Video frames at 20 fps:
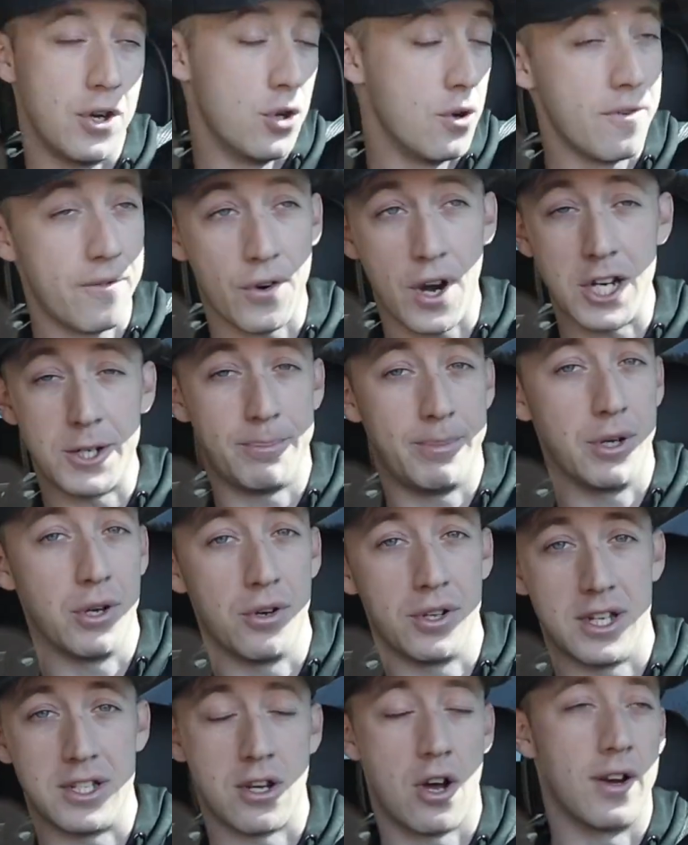New fresh
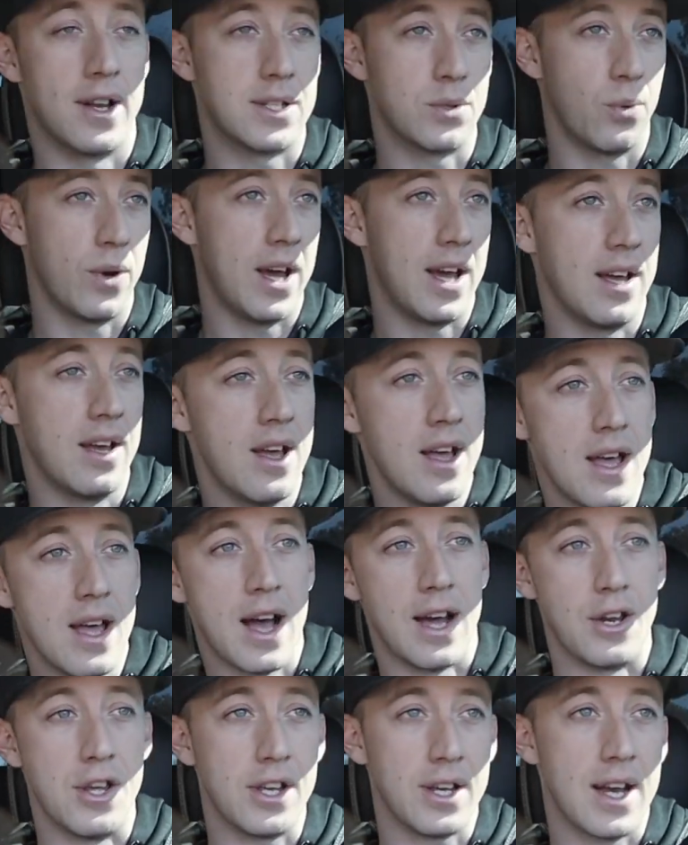build is on its way.
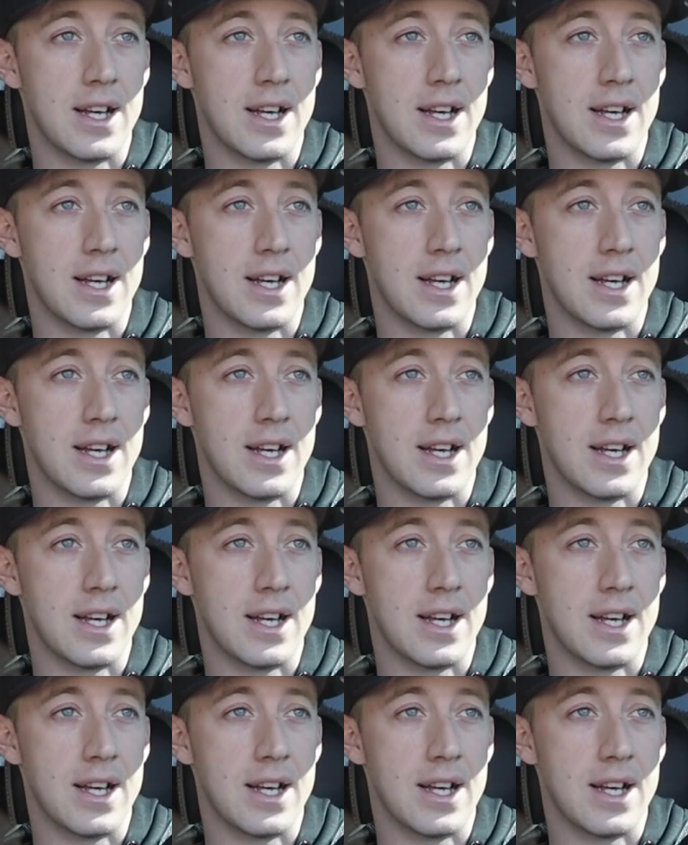I know you